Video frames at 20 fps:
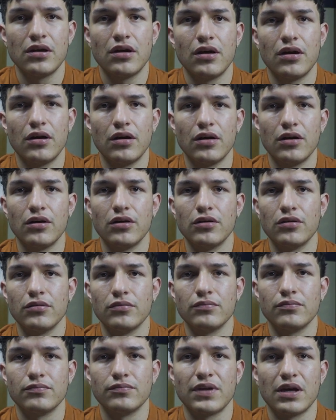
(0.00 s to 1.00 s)

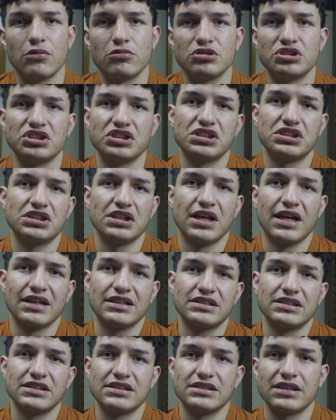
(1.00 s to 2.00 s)
That was just
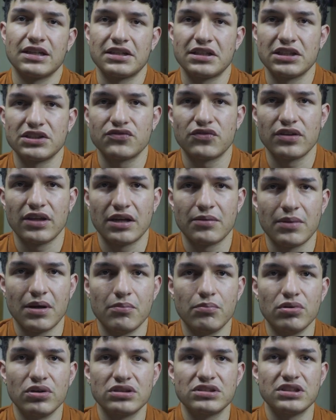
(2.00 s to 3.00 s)
excess, I guess, for like my
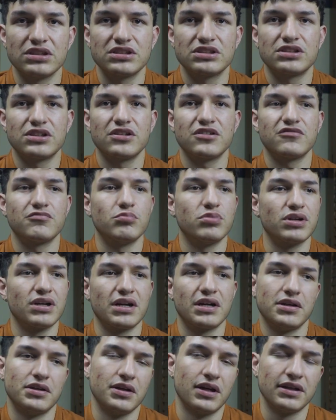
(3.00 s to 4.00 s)
books and stuff, but
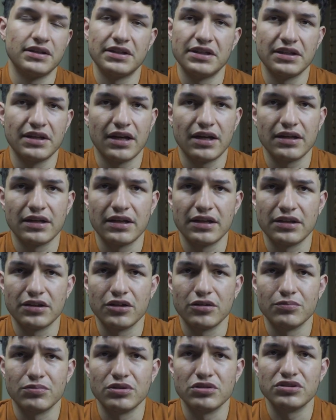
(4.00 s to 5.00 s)
I did not end
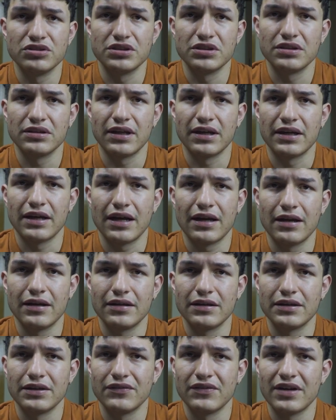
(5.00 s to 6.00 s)
up using like
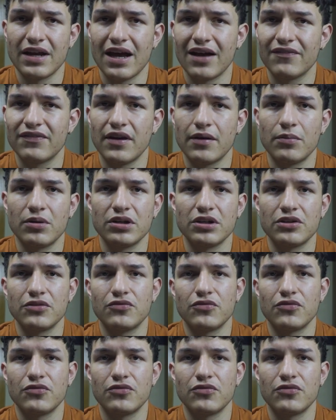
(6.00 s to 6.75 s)
even half that money.